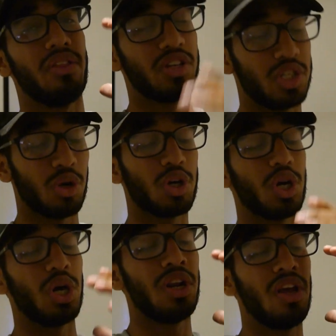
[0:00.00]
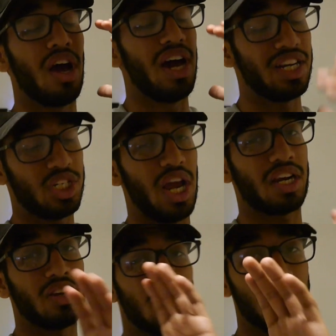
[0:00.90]
They're still good, I
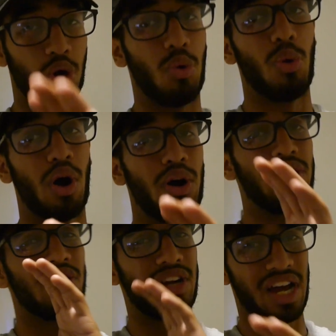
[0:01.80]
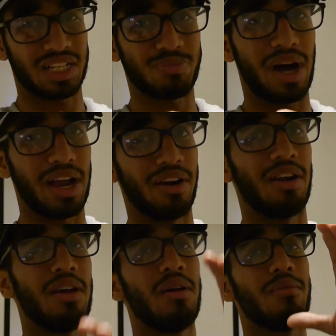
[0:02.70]
checked, don't worry, not expired.